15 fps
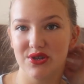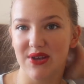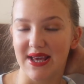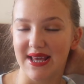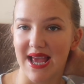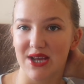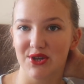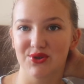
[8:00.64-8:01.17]
do
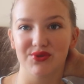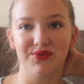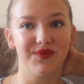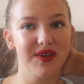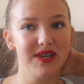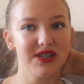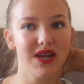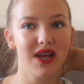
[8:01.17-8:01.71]
like extra
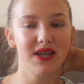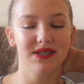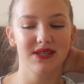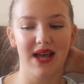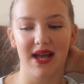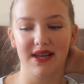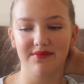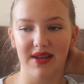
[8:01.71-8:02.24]
revision, to
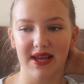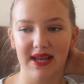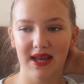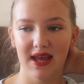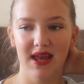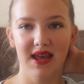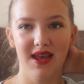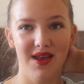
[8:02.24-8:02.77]
kind of like
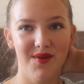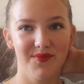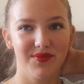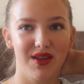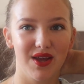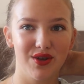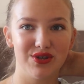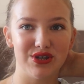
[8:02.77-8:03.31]

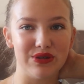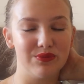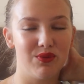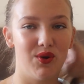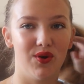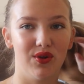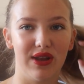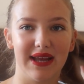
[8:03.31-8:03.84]
do
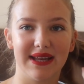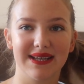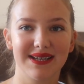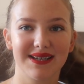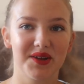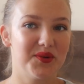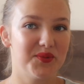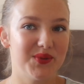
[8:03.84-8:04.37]
more
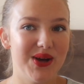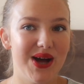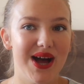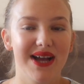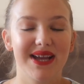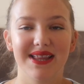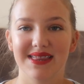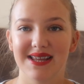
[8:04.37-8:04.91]
like
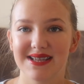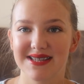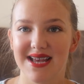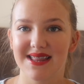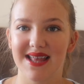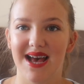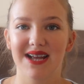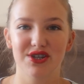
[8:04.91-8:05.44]
work and things
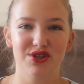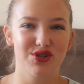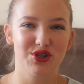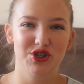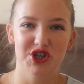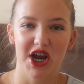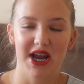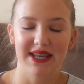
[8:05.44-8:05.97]
like that, to
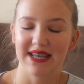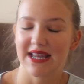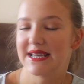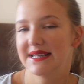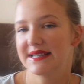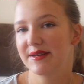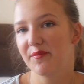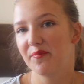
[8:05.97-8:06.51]
just try and
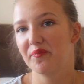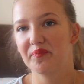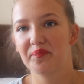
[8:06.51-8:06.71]
like,